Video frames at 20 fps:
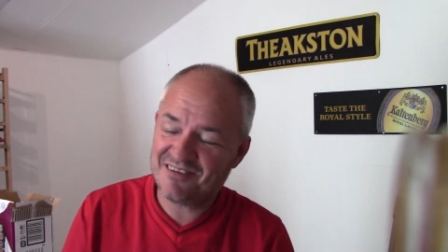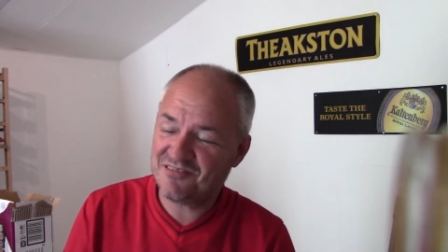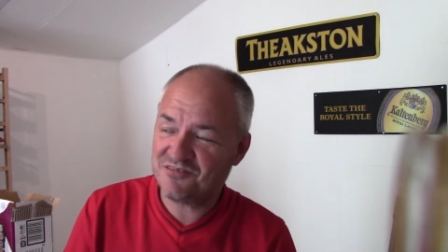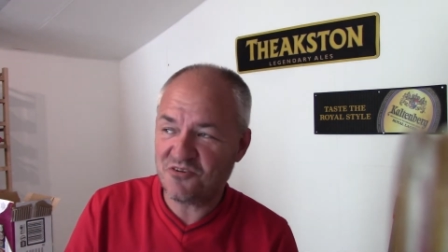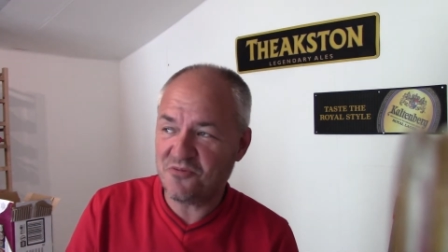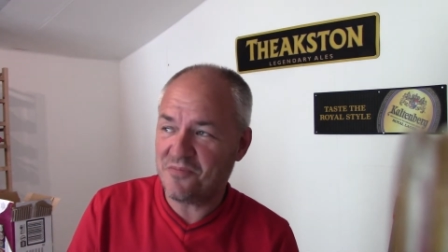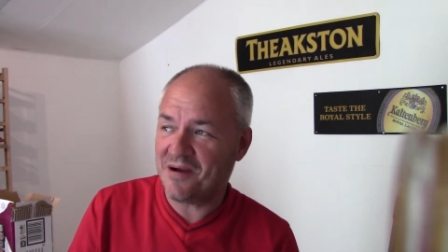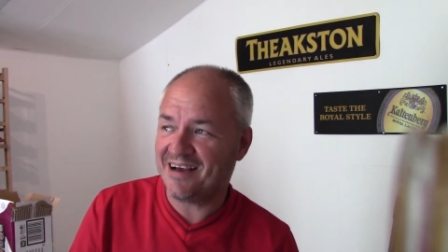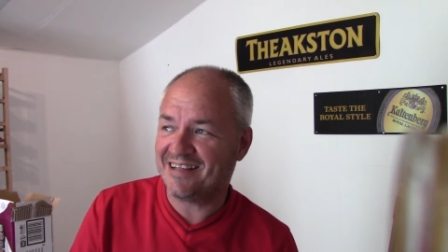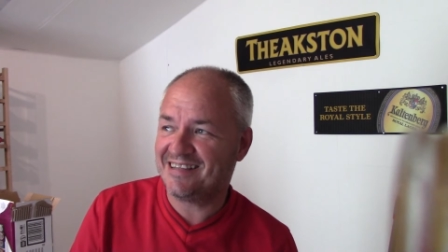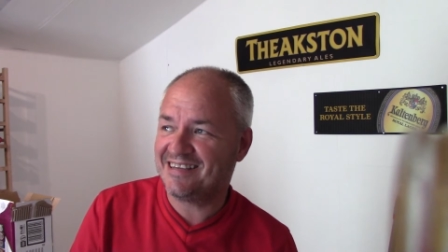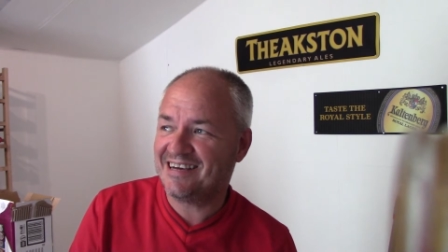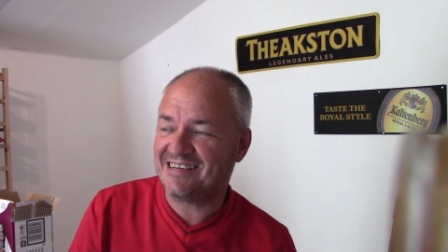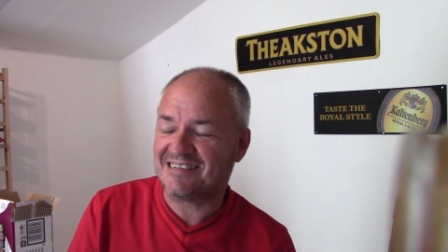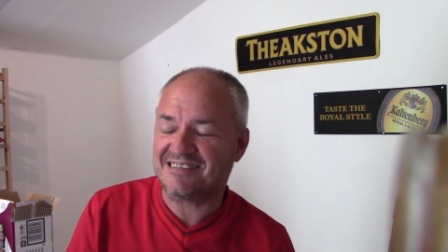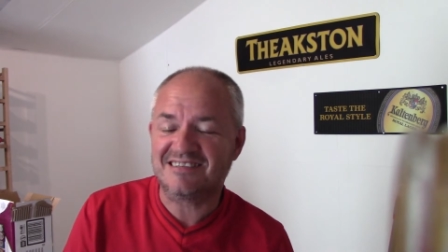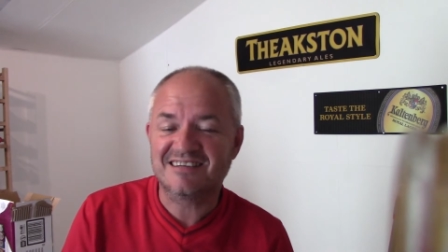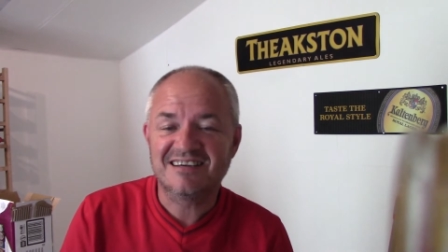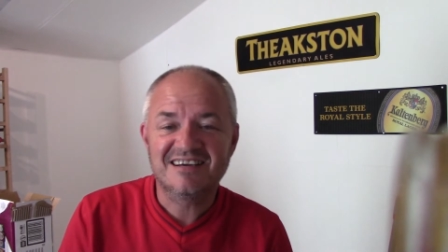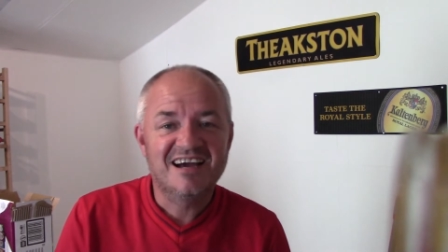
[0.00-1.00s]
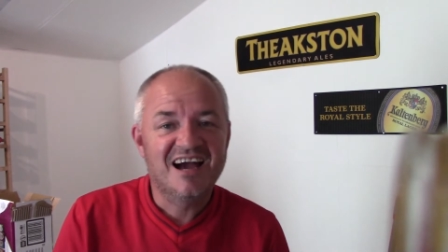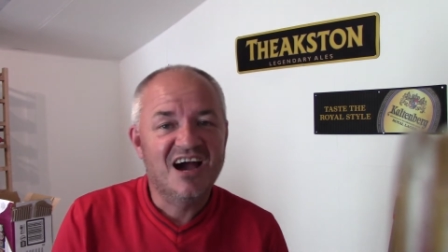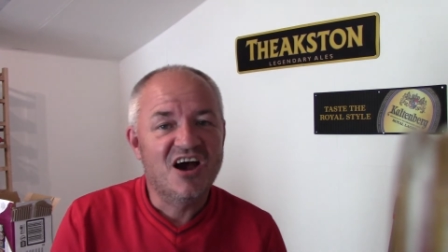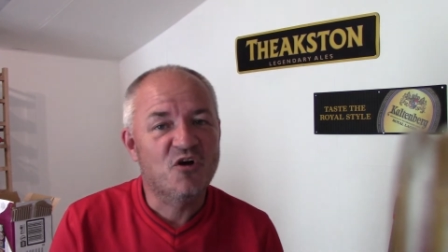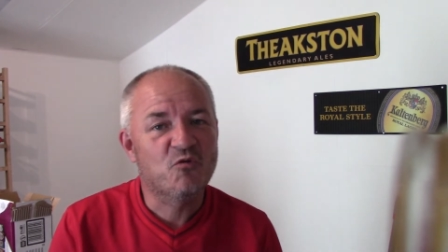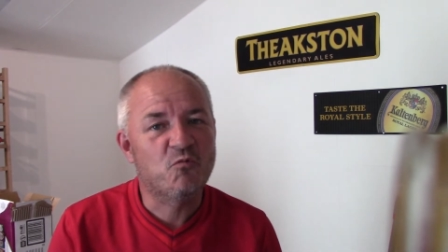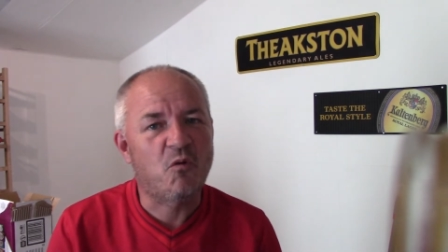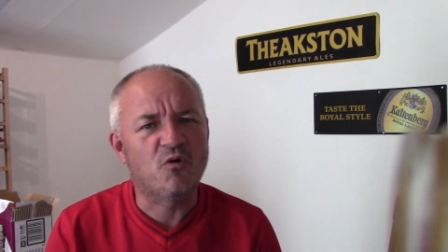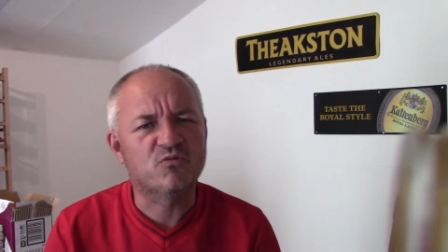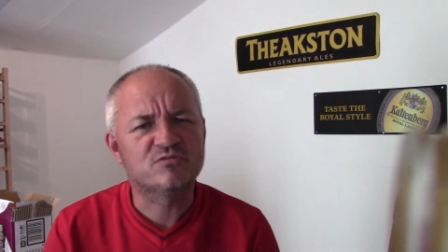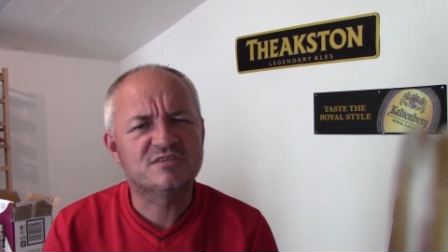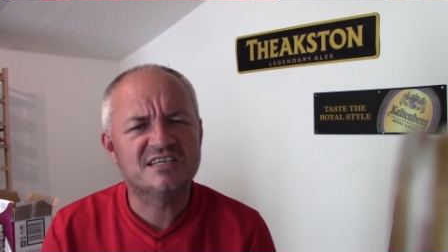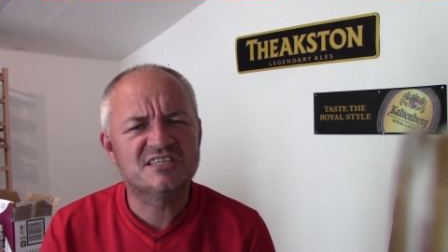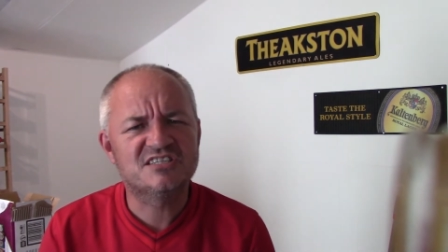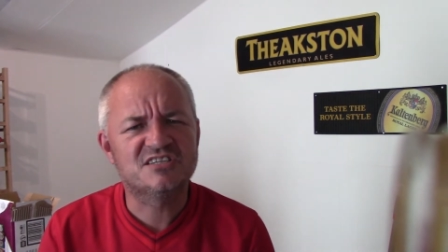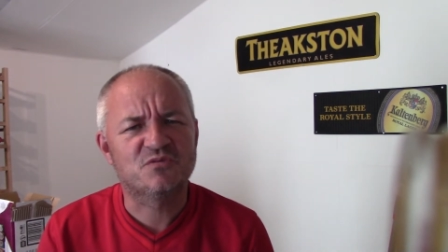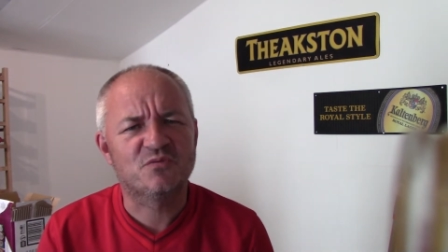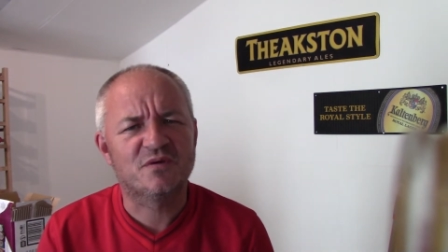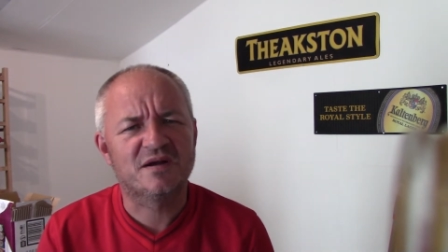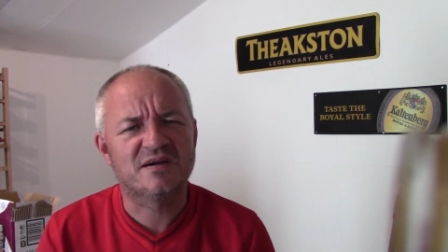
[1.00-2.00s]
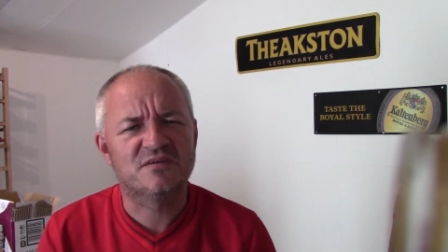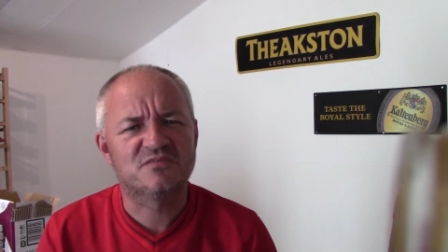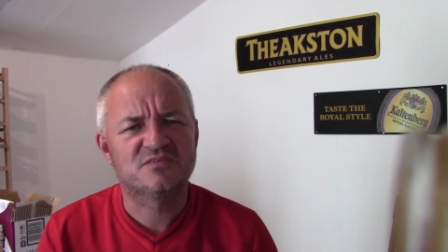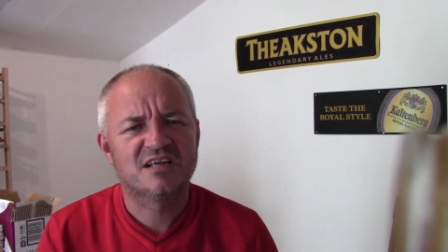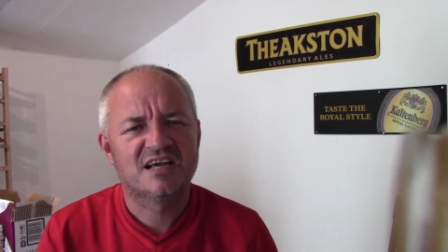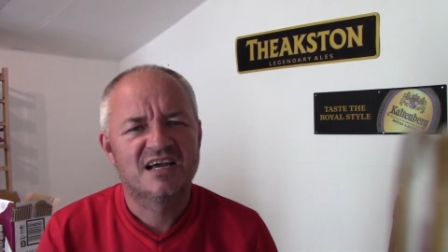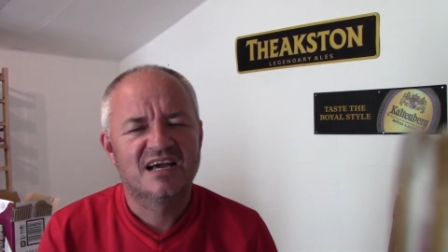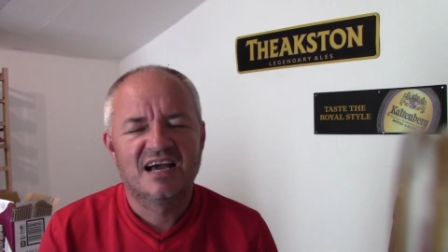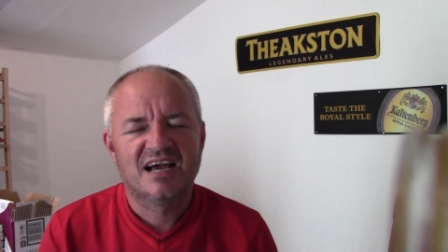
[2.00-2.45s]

Come out in the end, at Walt Disney World.